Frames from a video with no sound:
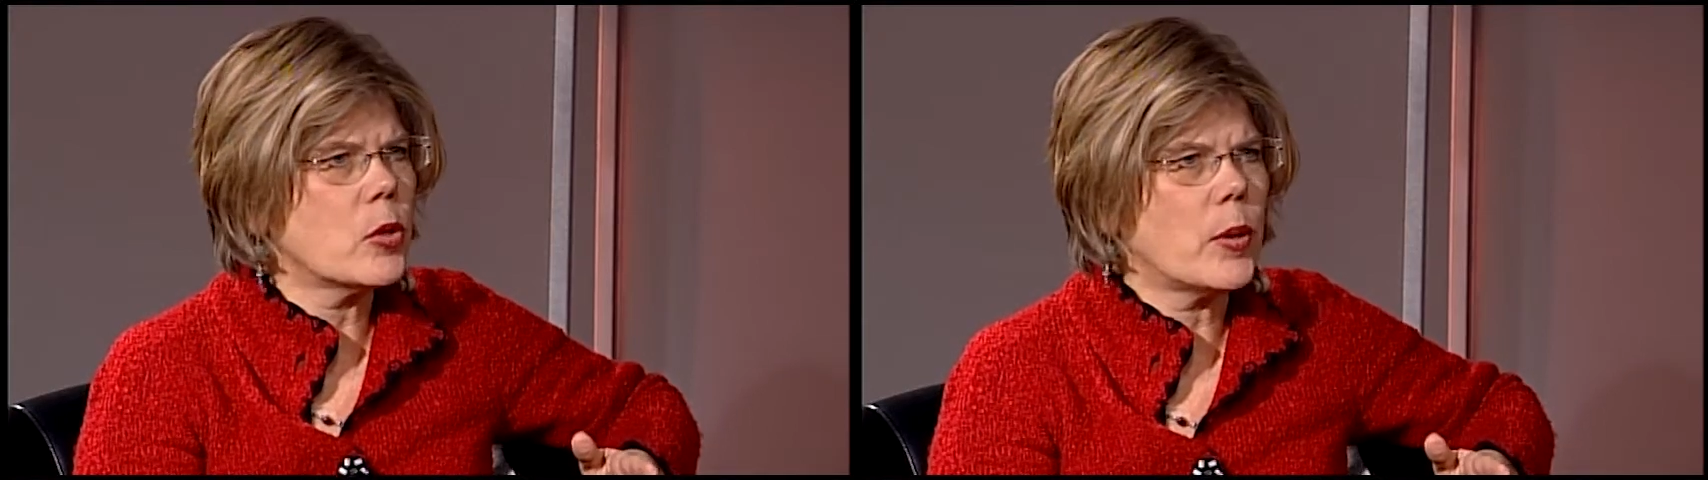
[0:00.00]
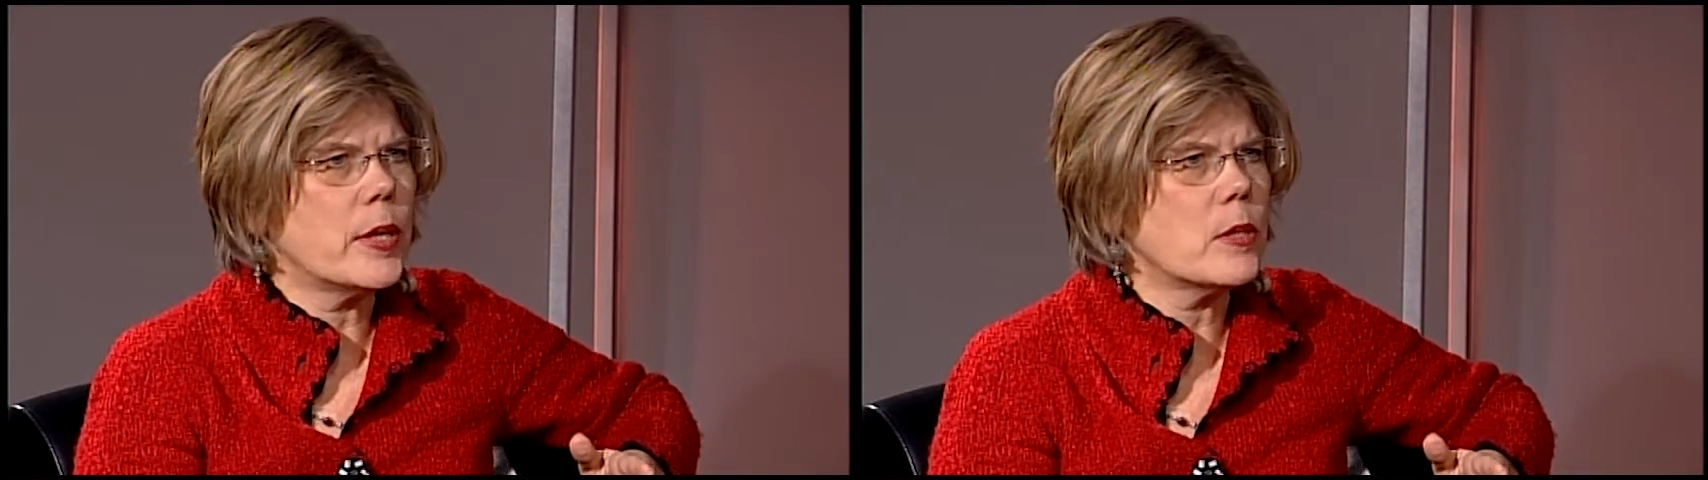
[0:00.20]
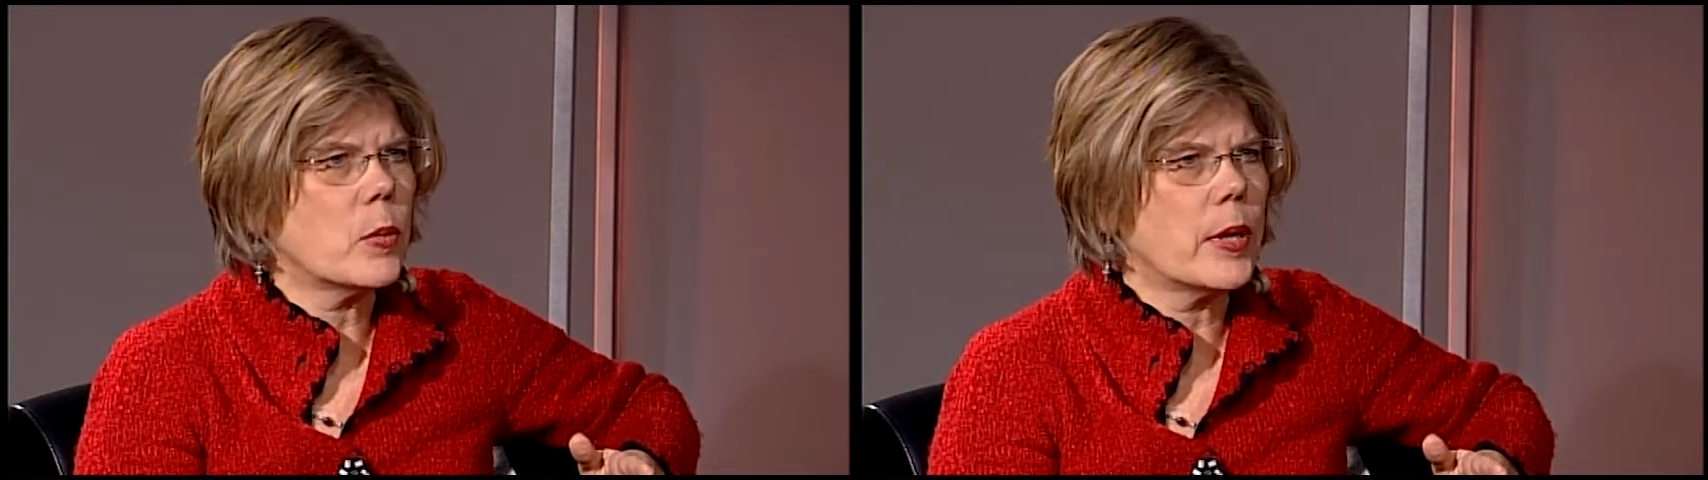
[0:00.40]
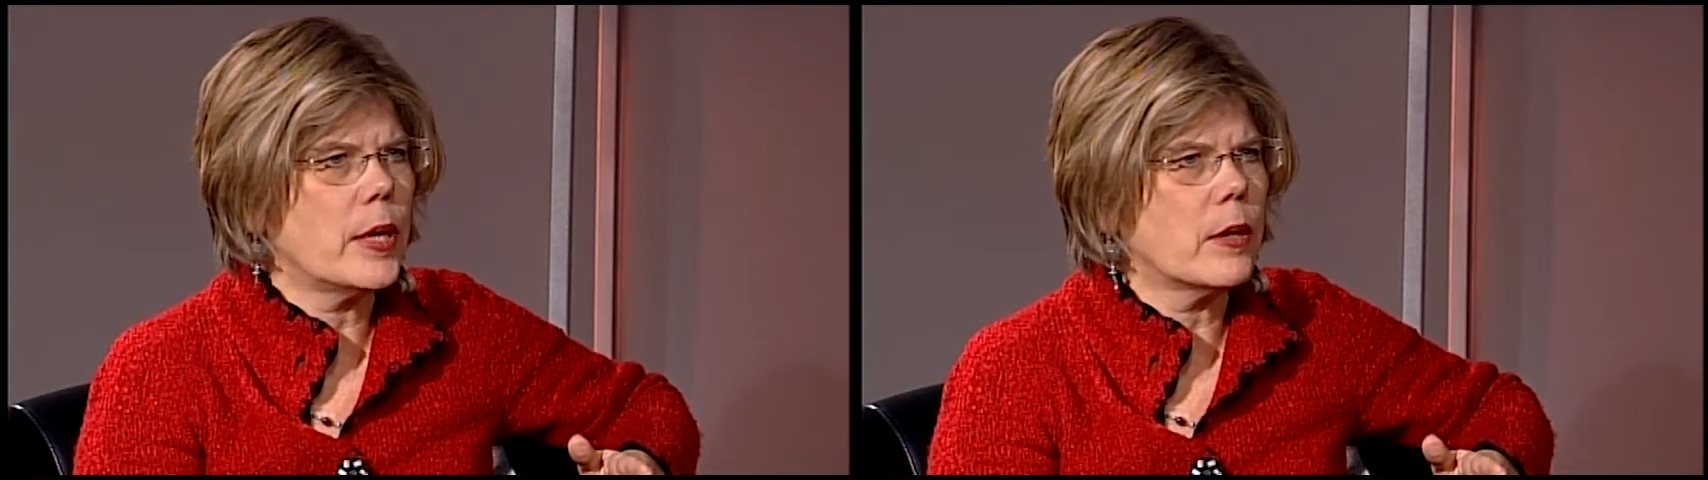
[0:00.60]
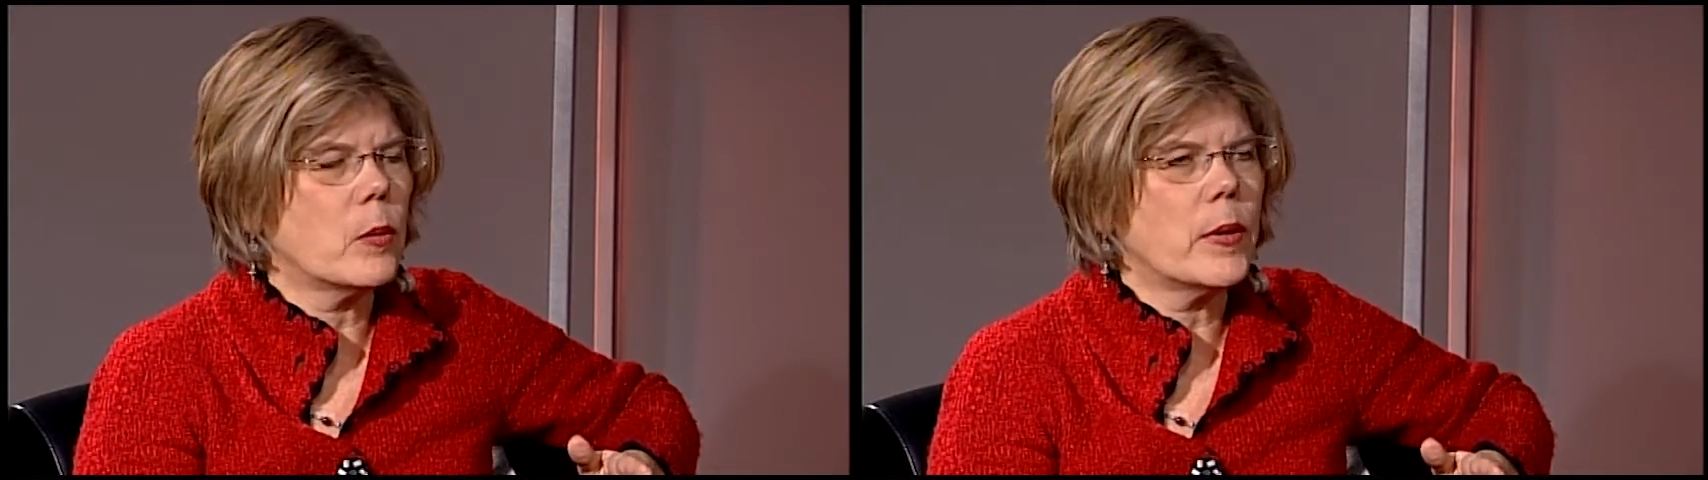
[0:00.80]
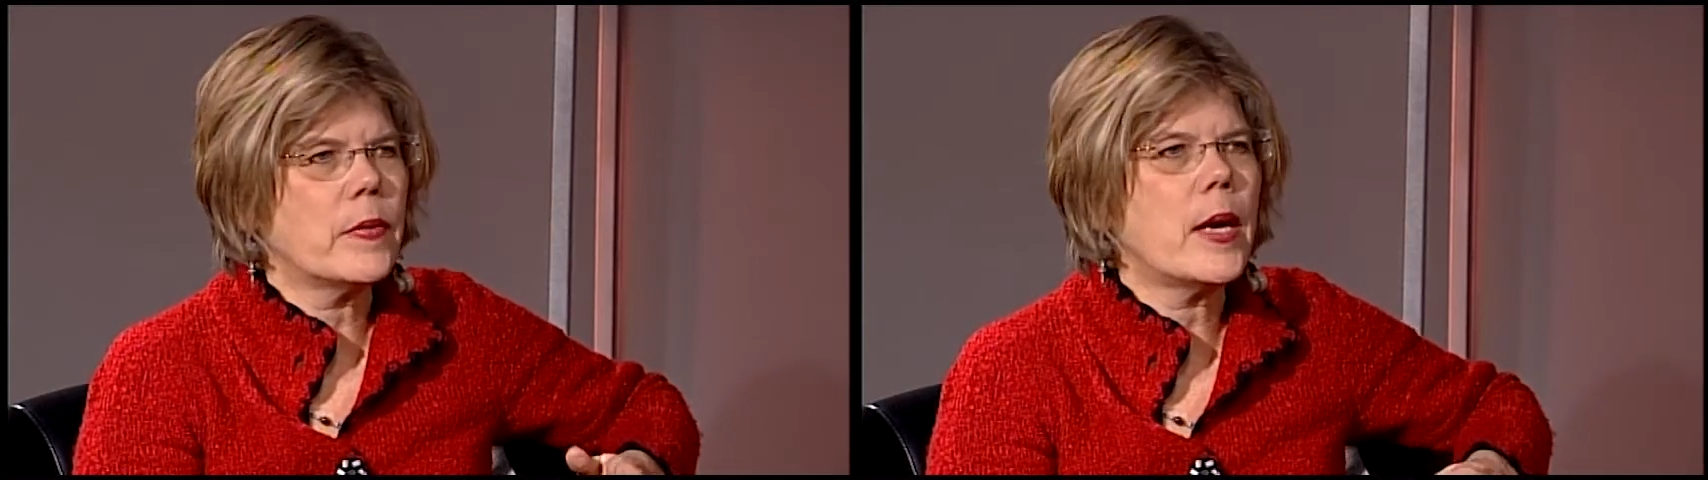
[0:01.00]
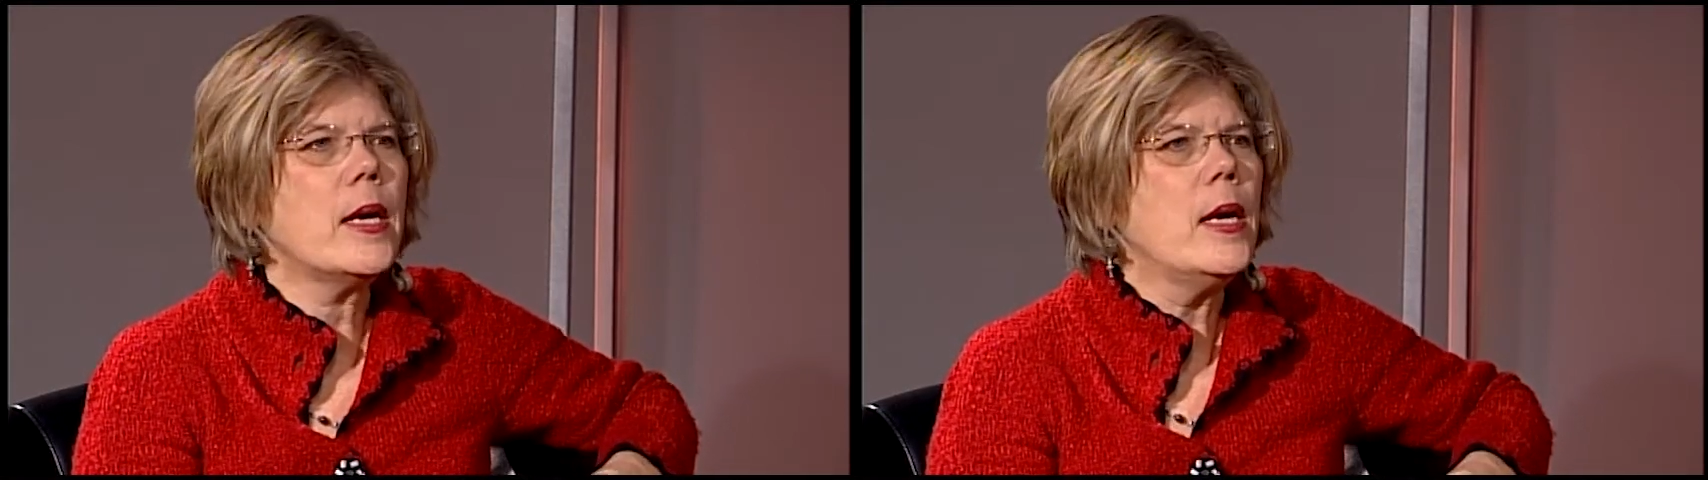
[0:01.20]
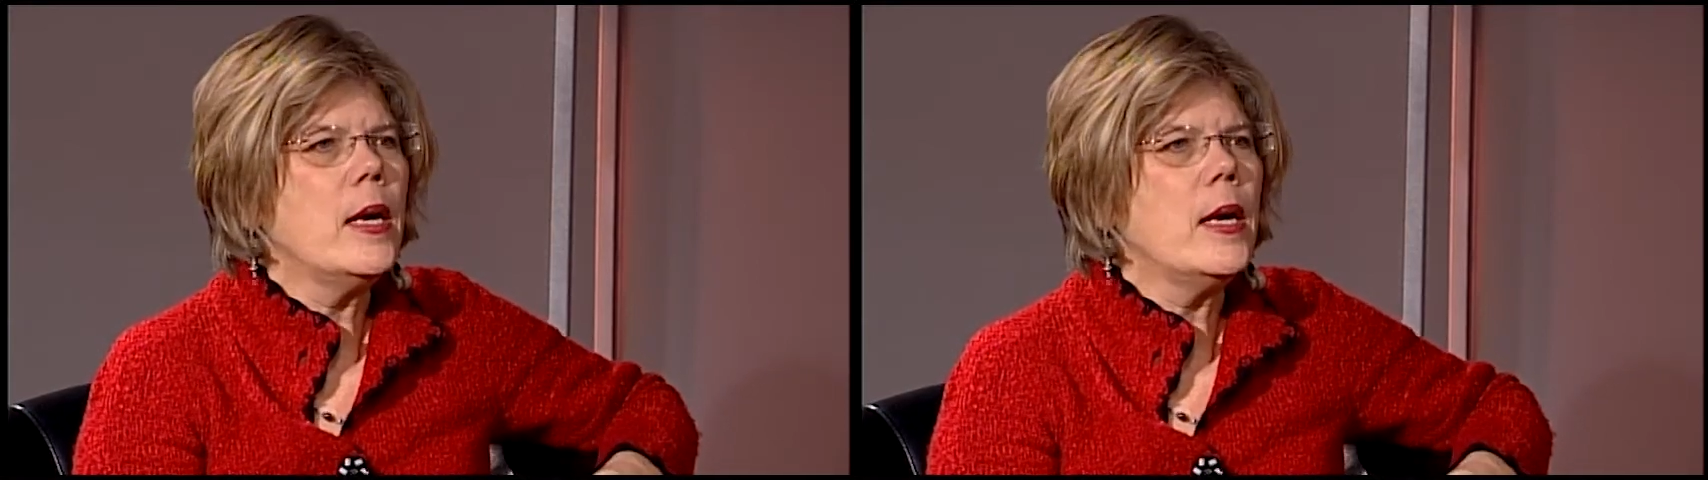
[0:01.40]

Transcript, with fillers: Toys were mm -hmm. here, weren't they?